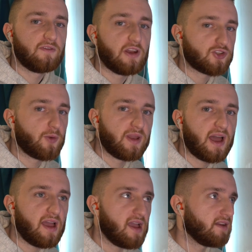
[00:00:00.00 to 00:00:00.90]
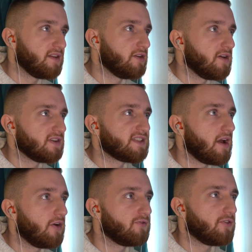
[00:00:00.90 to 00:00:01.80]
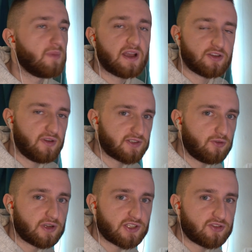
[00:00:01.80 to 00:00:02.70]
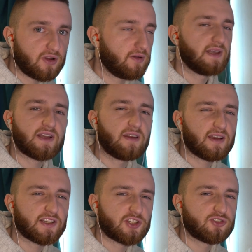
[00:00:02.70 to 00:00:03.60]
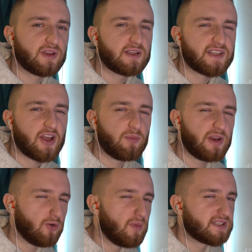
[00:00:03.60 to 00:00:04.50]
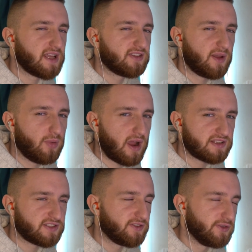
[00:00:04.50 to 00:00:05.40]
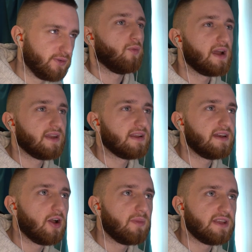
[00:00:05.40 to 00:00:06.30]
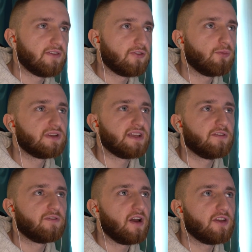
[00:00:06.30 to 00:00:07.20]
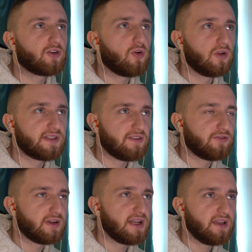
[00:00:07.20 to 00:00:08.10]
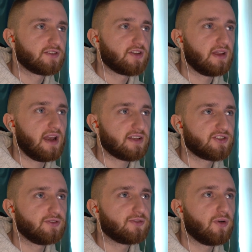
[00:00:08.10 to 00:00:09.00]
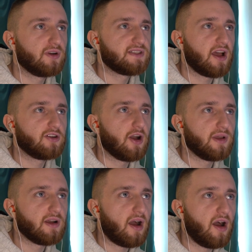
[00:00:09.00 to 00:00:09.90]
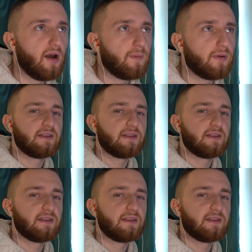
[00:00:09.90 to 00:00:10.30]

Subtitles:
Then on top of that, I added another sound from SRX Orchestra. It's kind of like a string sound, but it almost sounds like brass too. What I did a little bit different was invert the chords differently. So the last 2 chords are going up.